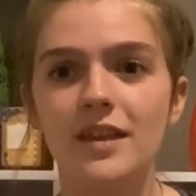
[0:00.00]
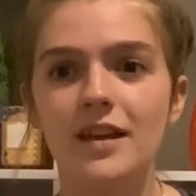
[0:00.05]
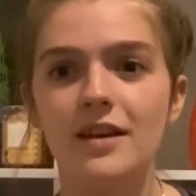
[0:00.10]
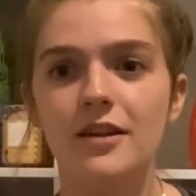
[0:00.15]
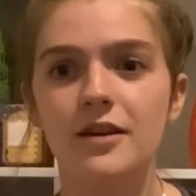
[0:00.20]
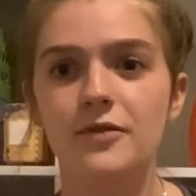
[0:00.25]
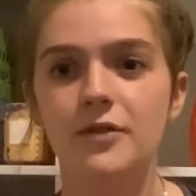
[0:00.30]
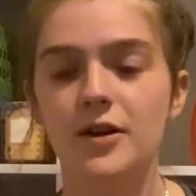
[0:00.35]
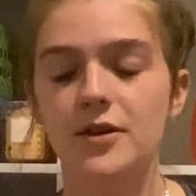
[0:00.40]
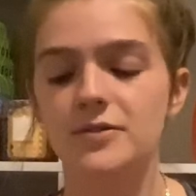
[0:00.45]
It
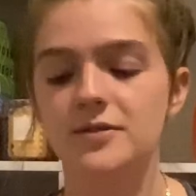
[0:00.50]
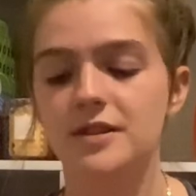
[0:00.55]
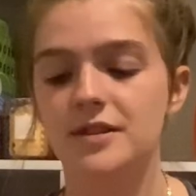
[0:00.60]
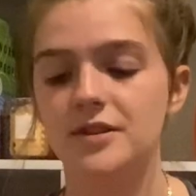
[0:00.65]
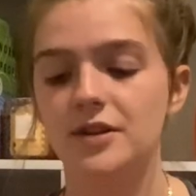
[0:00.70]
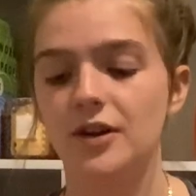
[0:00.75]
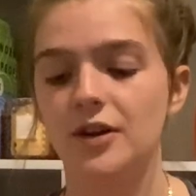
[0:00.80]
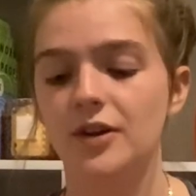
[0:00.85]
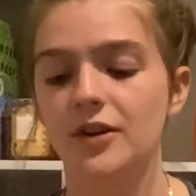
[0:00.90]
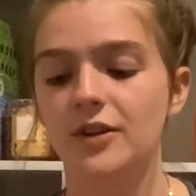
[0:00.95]
follows this
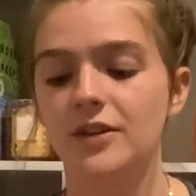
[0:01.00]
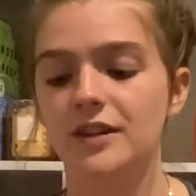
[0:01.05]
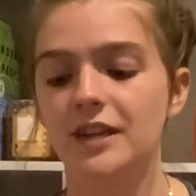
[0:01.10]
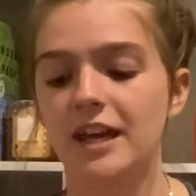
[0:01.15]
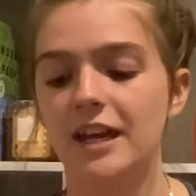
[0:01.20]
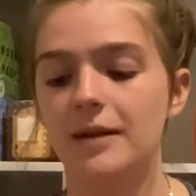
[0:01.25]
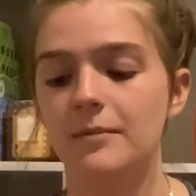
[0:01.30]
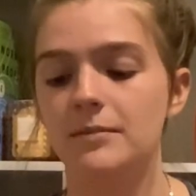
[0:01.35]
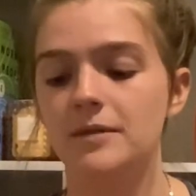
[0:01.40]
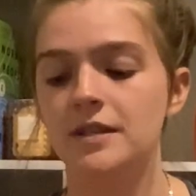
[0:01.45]
girl
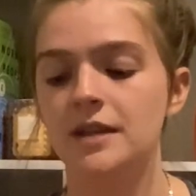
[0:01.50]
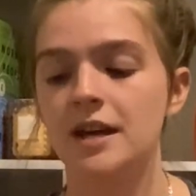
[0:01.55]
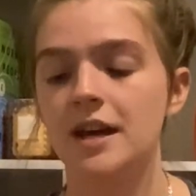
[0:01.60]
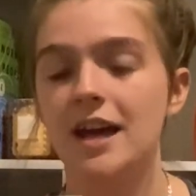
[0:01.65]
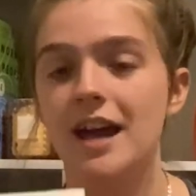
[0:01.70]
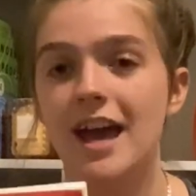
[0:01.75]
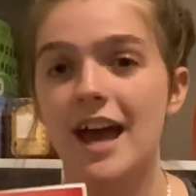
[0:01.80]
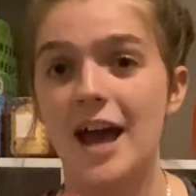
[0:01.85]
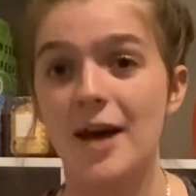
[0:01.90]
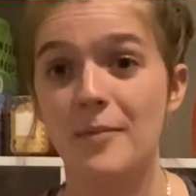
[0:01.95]
named
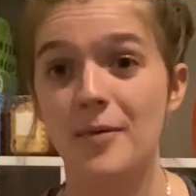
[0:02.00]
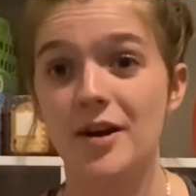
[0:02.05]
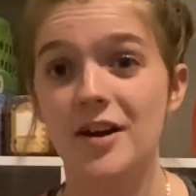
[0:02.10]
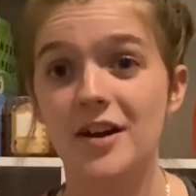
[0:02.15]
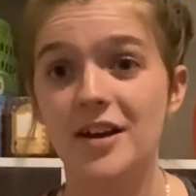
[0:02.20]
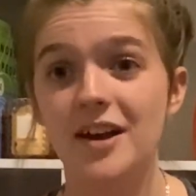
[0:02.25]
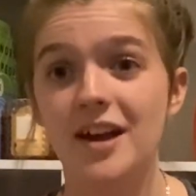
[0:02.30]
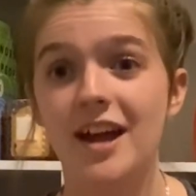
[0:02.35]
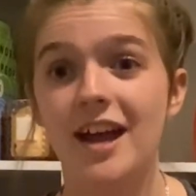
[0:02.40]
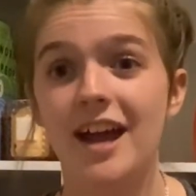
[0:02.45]
Emma,
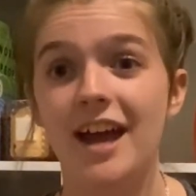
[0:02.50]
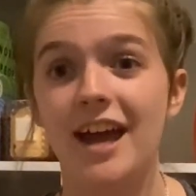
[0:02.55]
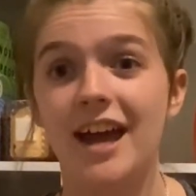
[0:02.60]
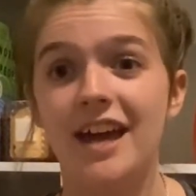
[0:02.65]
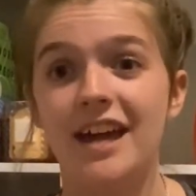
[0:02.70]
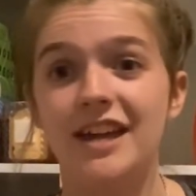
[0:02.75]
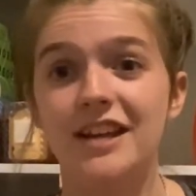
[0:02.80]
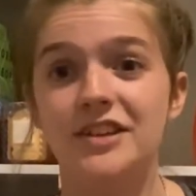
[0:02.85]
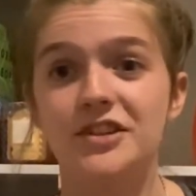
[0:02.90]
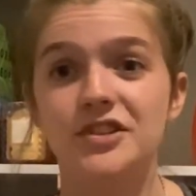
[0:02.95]

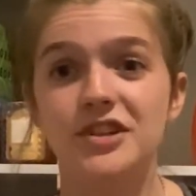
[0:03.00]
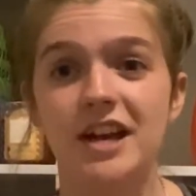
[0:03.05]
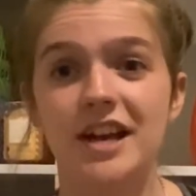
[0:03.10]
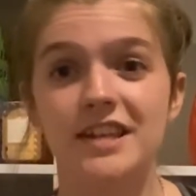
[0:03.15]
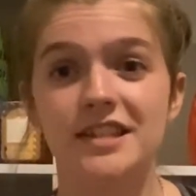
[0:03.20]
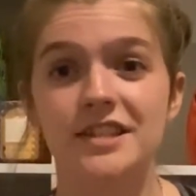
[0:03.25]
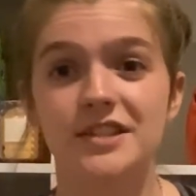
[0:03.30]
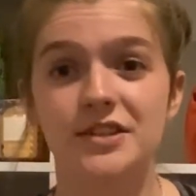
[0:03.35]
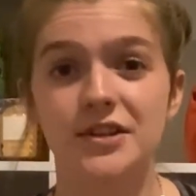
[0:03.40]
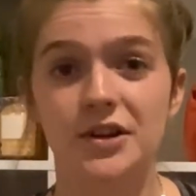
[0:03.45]
and she has
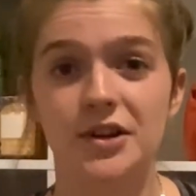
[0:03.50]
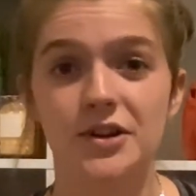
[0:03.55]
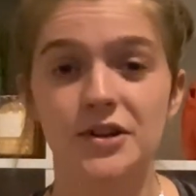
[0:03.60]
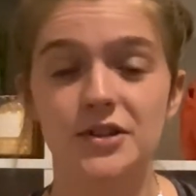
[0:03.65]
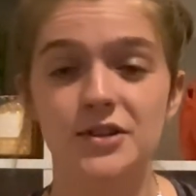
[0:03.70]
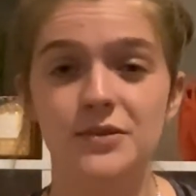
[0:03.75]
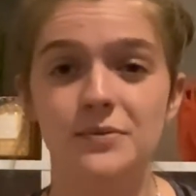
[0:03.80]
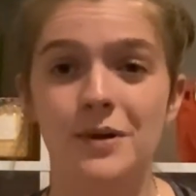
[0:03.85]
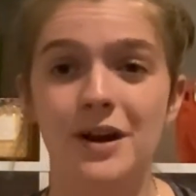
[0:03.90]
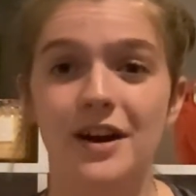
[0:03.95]
this
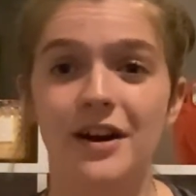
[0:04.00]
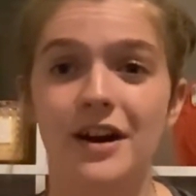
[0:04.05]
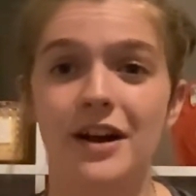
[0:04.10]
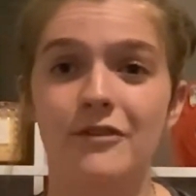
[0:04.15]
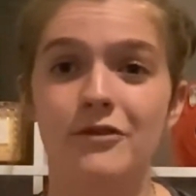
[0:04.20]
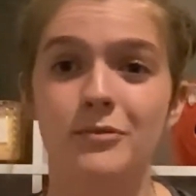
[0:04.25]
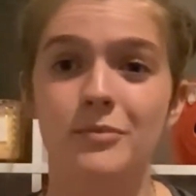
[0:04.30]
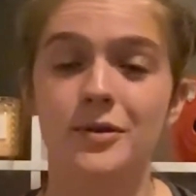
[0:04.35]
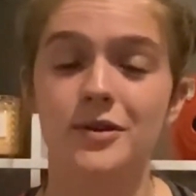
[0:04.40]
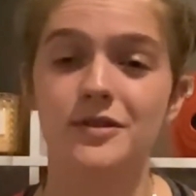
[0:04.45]
curse where
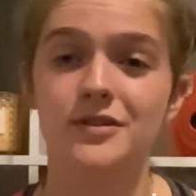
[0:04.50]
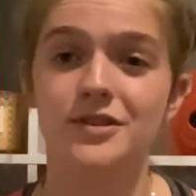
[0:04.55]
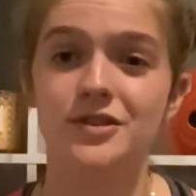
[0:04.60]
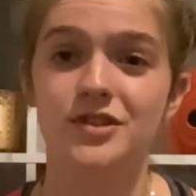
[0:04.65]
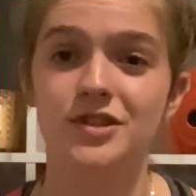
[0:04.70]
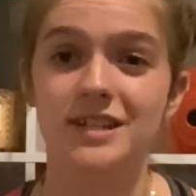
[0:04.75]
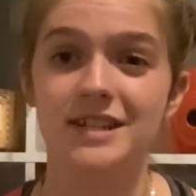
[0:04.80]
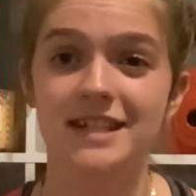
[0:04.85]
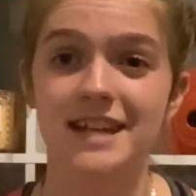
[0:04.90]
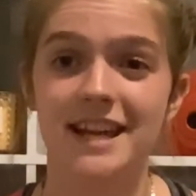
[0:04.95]
every person
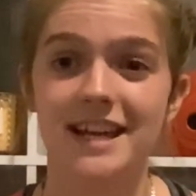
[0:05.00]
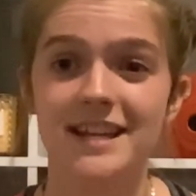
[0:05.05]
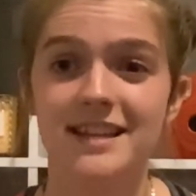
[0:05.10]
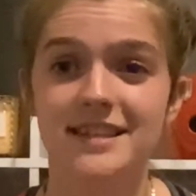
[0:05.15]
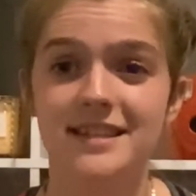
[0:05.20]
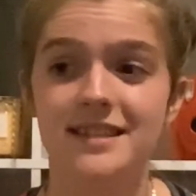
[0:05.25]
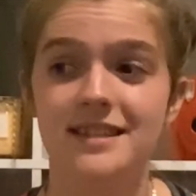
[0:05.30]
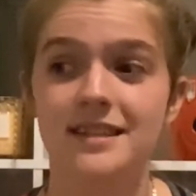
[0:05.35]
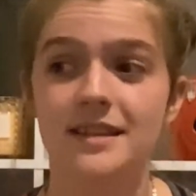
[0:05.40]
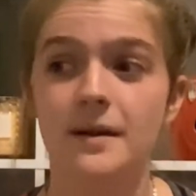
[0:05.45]
she
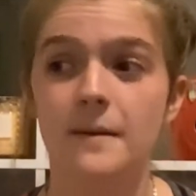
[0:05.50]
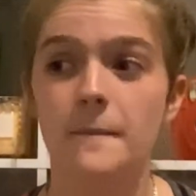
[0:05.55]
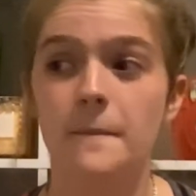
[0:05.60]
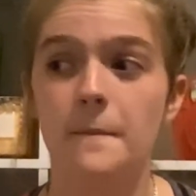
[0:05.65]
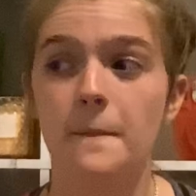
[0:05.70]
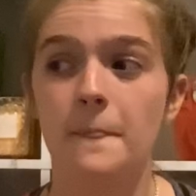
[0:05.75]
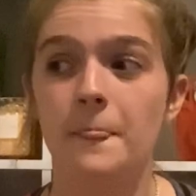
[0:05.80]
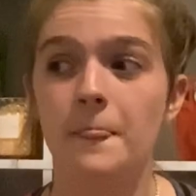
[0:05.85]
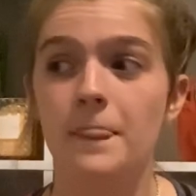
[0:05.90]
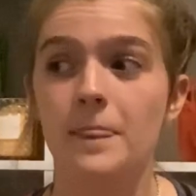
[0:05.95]
dates,
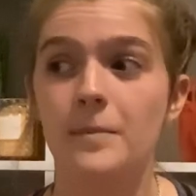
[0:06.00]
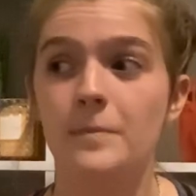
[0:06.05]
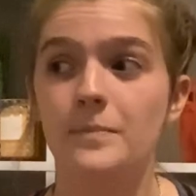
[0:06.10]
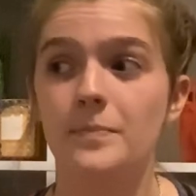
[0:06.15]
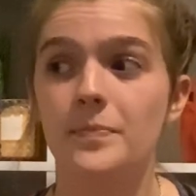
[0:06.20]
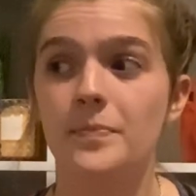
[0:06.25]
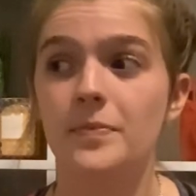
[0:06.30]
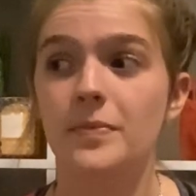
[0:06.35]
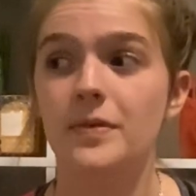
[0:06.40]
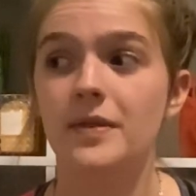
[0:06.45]

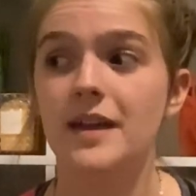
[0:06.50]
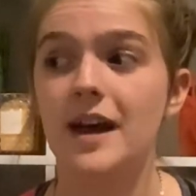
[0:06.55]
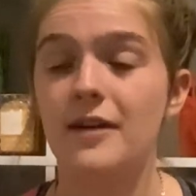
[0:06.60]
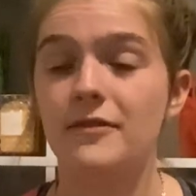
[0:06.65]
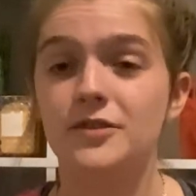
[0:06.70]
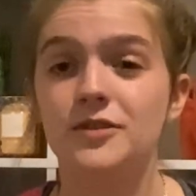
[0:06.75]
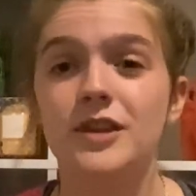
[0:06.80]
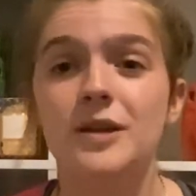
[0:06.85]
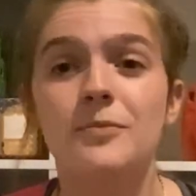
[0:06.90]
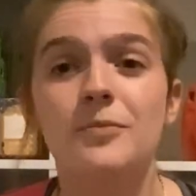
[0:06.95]

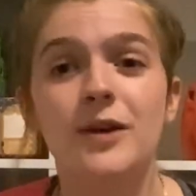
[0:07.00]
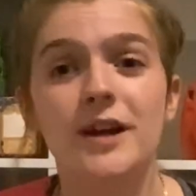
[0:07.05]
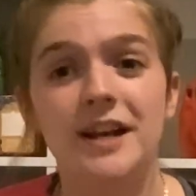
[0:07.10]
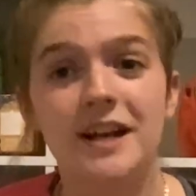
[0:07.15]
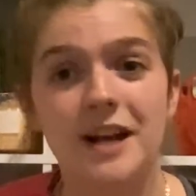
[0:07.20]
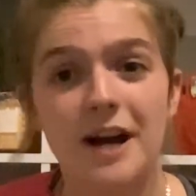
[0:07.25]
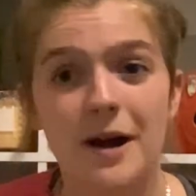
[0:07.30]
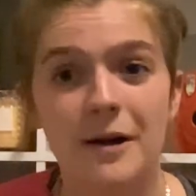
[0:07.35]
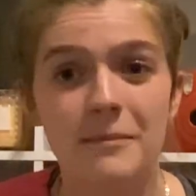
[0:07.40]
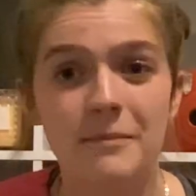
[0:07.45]
after they break
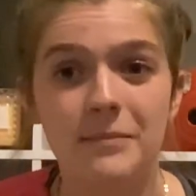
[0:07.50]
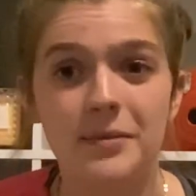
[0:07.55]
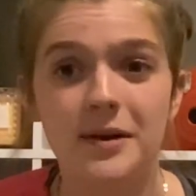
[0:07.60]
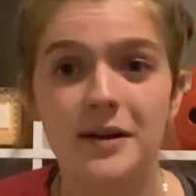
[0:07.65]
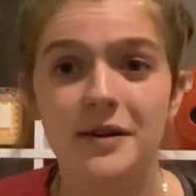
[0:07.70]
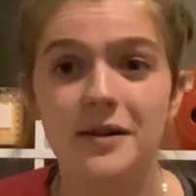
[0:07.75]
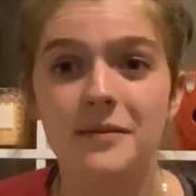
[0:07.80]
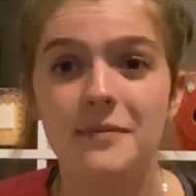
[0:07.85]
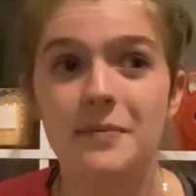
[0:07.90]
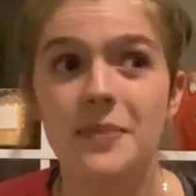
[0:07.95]
up,
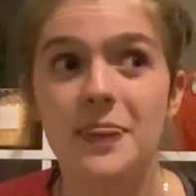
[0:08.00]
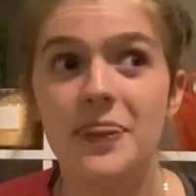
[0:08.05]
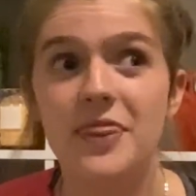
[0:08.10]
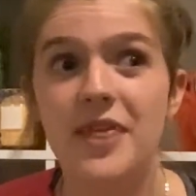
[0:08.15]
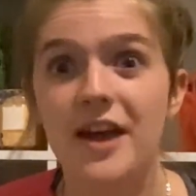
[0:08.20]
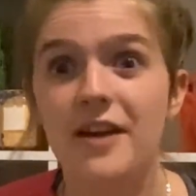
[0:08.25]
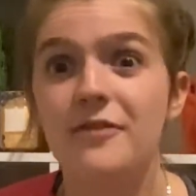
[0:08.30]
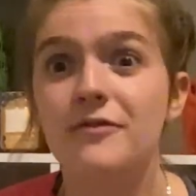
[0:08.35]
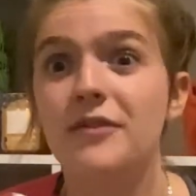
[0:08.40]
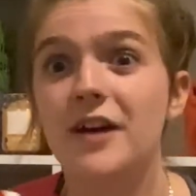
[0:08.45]

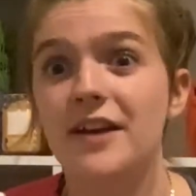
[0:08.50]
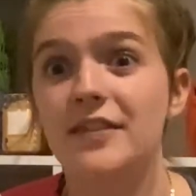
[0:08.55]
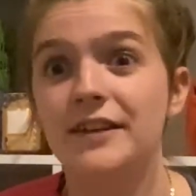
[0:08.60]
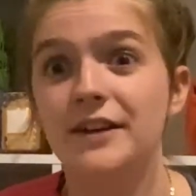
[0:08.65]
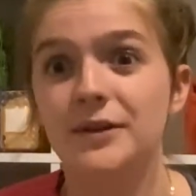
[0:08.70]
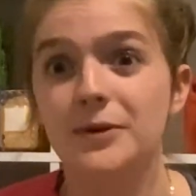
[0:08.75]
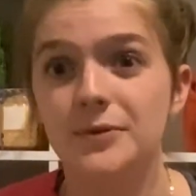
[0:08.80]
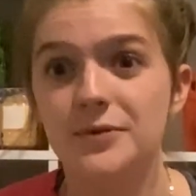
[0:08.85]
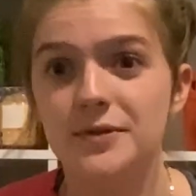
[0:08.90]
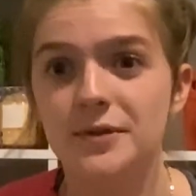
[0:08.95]
they find
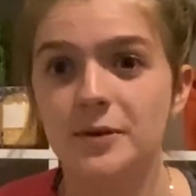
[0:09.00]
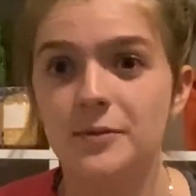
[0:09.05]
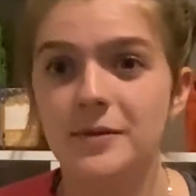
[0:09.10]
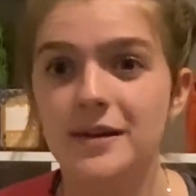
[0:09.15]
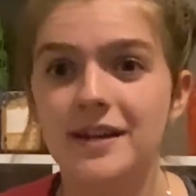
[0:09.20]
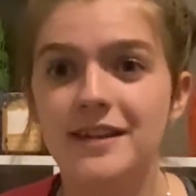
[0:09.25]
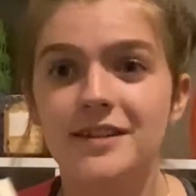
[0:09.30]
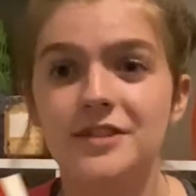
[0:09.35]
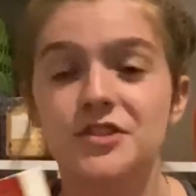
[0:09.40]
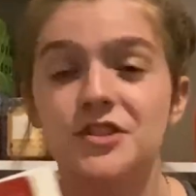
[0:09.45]
their
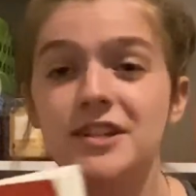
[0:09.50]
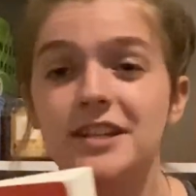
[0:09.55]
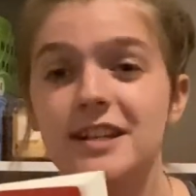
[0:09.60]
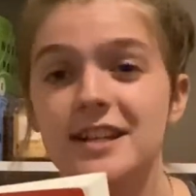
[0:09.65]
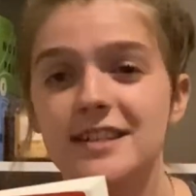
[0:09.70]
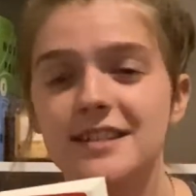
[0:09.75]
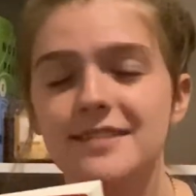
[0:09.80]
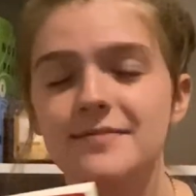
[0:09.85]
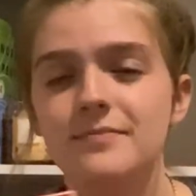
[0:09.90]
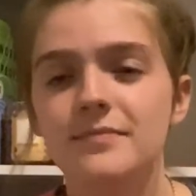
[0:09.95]
soulmate, and she
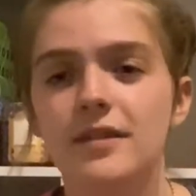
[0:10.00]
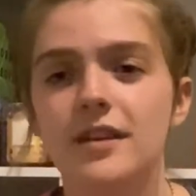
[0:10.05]
doesn't.